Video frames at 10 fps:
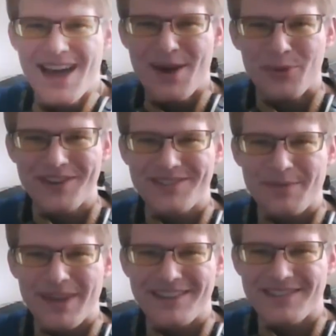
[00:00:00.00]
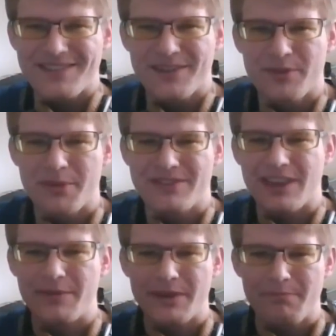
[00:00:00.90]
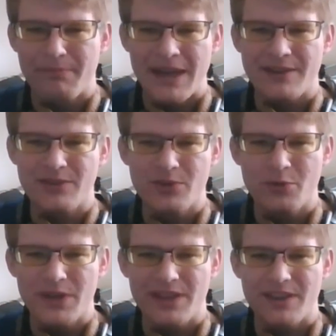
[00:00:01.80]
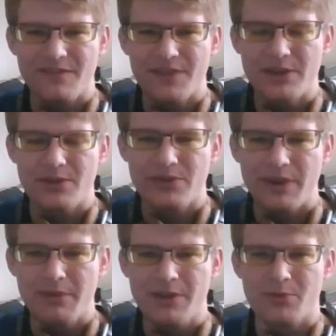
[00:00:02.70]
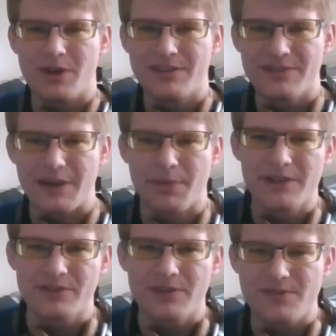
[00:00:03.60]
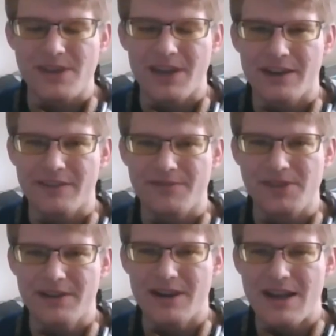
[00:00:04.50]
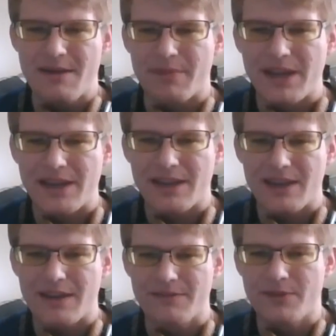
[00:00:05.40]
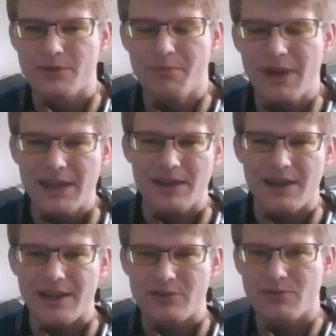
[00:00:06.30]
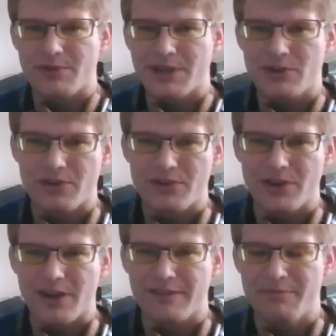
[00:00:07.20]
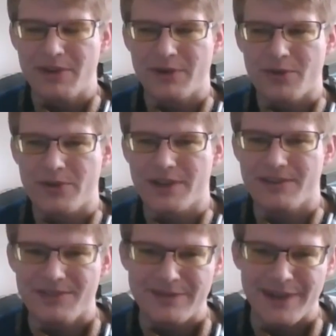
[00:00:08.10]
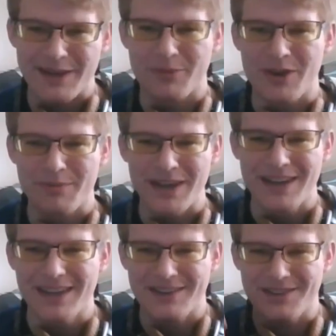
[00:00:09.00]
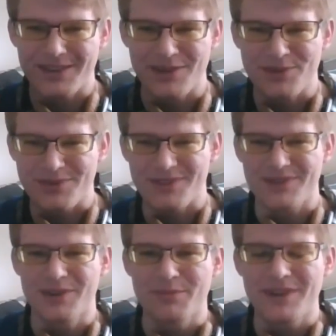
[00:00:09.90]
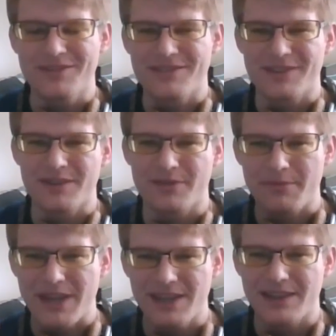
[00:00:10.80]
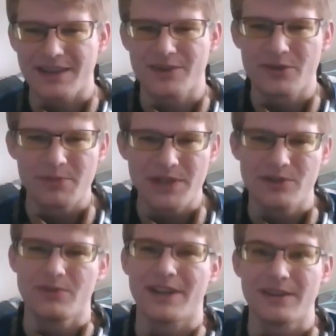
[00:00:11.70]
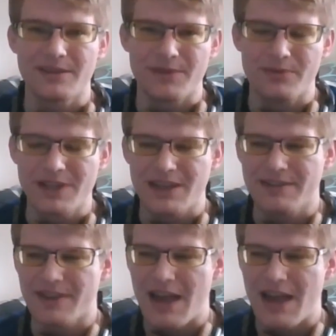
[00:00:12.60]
What is up, guys? It's CFO Mods Gaming, back to you with the Funcle W1s. I apologize for the cutoff there. My headphones mic actually turned off mid-recording, and since I had them around my neck to use these earbuds instead of on my head like I normally do, I didn't even realize.